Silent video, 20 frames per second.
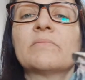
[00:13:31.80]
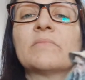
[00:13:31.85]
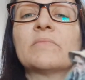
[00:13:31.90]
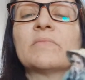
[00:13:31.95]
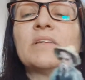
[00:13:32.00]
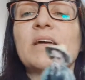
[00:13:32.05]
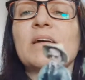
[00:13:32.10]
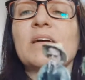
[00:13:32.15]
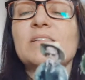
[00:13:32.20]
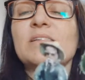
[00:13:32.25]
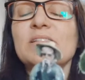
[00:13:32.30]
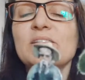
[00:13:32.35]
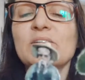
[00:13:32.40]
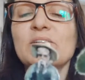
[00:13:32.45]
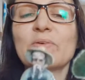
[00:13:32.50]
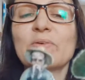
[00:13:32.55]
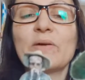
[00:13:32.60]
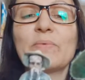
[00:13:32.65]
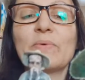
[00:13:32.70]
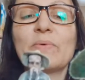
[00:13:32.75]
Yeah, it is a
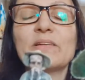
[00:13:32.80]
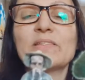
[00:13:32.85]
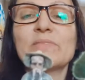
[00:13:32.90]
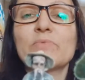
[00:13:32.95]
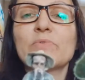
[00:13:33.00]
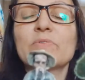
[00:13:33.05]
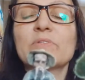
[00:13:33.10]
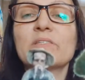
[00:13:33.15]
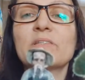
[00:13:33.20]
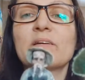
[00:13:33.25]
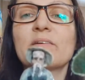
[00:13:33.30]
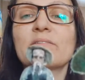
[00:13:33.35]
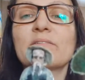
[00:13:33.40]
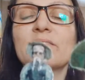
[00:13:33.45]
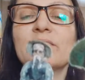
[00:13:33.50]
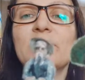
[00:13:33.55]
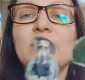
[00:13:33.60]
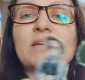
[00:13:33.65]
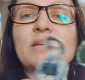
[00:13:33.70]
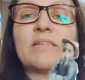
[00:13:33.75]
great way to recycle
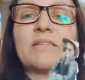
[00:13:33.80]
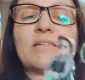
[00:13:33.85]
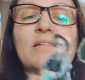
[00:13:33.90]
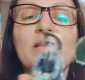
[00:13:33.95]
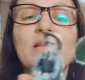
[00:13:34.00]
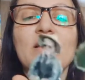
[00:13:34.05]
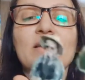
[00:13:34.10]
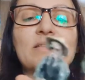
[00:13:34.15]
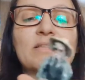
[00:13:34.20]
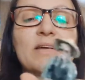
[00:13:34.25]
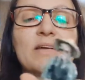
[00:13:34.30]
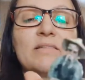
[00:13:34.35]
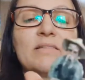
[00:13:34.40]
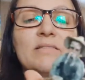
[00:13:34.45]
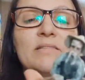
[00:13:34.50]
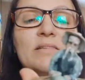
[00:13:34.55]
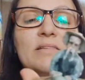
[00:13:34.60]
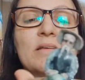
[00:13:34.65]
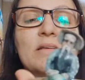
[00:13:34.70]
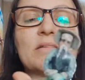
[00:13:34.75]
CD, and I like that
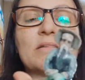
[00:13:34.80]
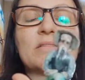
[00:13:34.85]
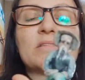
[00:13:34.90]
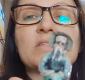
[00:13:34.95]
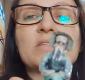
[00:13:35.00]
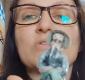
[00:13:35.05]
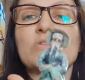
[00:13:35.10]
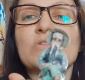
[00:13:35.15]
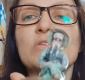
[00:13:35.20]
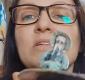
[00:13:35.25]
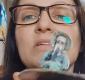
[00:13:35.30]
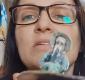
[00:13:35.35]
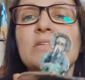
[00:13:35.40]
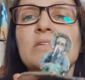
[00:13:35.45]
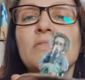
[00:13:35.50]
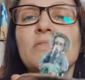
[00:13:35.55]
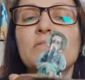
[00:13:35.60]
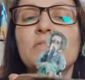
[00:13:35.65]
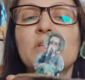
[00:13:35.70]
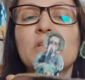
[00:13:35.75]
it's sturdy
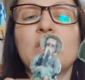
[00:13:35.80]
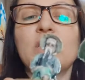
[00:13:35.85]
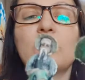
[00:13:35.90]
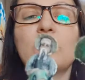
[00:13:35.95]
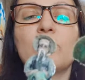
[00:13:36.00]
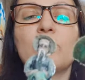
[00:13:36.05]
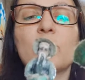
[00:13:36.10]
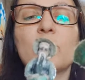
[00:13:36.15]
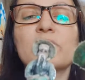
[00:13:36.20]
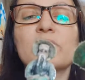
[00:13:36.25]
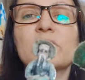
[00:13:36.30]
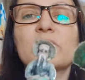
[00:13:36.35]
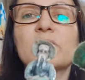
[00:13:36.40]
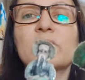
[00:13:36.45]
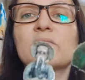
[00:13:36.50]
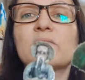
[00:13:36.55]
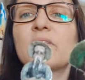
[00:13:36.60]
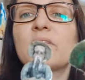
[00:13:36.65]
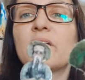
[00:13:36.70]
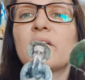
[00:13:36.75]
enough to keep where this is
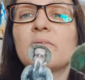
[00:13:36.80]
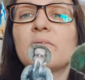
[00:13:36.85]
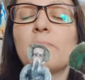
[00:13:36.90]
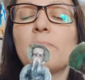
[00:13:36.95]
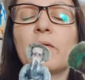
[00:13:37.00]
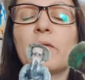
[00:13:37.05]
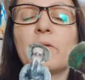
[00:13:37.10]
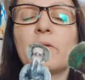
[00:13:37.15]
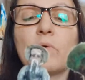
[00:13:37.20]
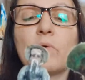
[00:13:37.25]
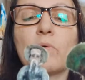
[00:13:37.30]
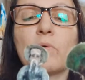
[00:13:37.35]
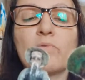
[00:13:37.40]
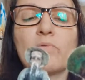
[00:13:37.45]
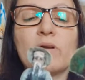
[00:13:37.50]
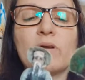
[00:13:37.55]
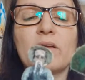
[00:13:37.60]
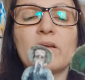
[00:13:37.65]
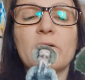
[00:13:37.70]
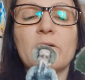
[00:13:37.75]
thin and it won't
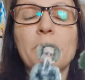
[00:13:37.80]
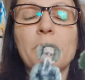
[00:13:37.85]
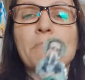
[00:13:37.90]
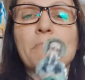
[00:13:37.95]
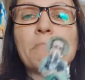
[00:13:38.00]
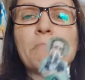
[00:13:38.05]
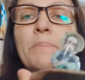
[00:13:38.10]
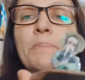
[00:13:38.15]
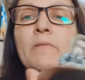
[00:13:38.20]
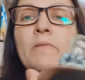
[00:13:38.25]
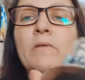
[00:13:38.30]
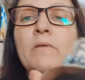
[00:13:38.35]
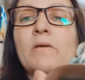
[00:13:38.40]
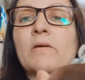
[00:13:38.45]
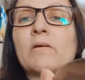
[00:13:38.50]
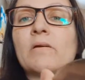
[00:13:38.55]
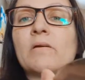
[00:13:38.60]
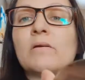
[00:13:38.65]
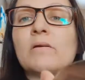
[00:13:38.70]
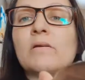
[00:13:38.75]
break.
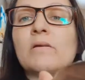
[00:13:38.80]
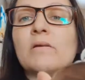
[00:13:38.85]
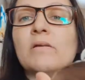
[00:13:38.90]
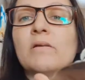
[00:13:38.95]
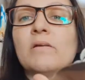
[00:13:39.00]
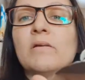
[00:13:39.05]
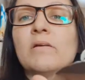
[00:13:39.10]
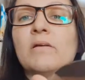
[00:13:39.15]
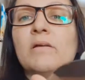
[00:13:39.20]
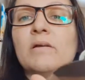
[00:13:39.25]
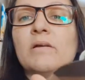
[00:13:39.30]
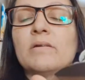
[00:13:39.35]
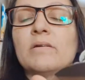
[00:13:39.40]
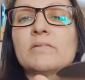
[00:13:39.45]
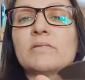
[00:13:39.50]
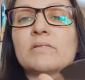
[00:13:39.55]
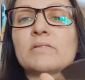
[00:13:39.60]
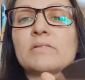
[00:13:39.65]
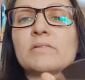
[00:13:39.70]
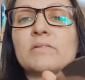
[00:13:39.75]
And
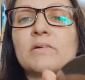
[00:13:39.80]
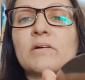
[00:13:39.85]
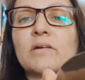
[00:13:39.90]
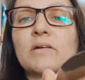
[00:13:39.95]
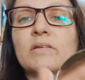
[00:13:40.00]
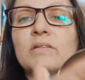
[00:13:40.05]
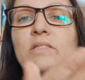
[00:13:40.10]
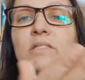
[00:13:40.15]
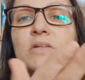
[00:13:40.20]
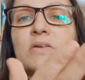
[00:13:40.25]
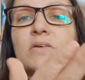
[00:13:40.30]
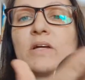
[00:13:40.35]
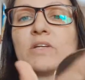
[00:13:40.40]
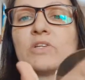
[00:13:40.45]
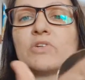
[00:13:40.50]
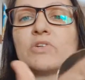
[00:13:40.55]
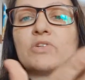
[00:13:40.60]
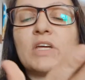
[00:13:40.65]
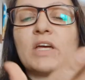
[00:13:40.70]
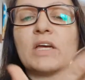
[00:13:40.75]
it's not going to scratch
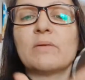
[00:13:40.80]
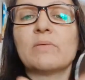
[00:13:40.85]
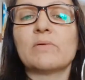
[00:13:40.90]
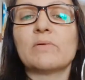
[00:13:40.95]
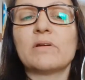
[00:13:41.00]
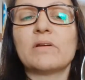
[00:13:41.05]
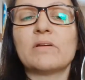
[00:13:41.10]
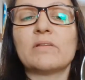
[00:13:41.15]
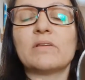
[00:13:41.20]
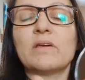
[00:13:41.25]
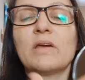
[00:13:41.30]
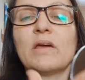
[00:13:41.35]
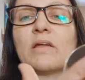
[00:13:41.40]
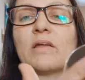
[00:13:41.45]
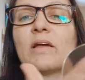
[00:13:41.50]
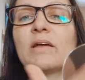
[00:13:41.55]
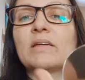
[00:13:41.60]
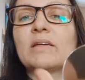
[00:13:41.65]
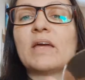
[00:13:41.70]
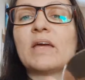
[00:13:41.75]
your table or anything. And
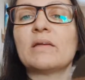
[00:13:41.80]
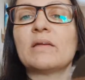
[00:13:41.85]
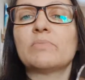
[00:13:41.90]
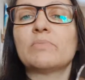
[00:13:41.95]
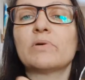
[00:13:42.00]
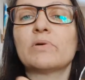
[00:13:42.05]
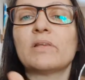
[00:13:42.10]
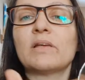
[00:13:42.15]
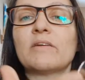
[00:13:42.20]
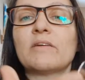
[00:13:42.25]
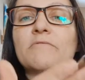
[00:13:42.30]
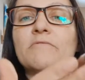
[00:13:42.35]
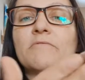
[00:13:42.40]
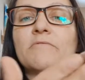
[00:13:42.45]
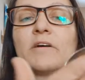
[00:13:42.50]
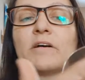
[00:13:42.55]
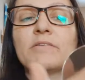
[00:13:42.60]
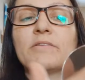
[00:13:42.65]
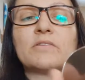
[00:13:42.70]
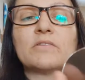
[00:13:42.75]
I can put like
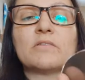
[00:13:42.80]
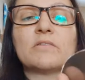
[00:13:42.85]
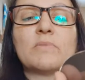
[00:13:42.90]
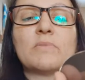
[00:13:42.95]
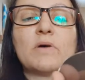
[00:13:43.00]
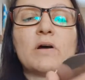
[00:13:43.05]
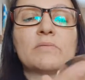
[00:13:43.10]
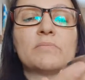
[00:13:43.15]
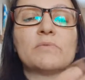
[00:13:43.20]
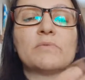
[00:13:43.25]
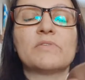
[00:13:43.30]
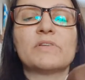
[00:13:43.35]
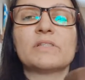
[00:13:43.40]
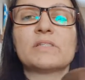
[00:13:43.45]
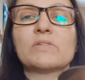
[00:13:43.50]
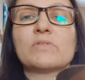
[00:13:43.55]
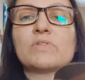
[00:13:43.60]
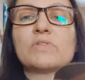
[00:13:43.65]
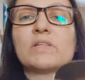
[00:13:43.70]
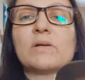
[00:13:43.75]
felt on the bottom of
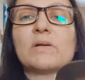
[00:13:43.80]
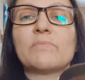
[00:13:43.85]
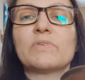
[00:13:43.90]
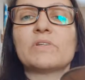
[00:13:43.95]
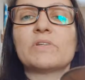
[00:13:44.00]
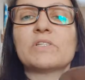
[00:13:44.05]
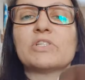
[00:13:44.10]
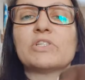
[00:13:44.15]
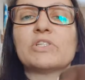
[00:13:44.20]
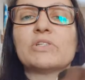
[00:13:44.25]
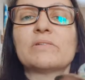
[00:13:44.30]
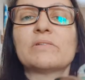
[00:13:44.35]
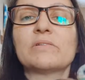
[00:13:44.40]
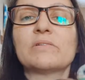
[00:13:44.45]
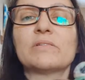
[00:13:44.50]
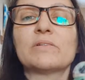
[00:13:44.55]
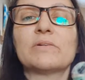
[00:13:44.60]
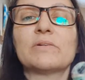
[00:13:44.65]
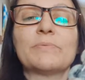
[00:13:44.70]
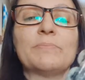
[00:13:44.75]
this or something too.
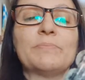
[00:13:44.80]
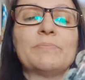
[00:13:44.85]
So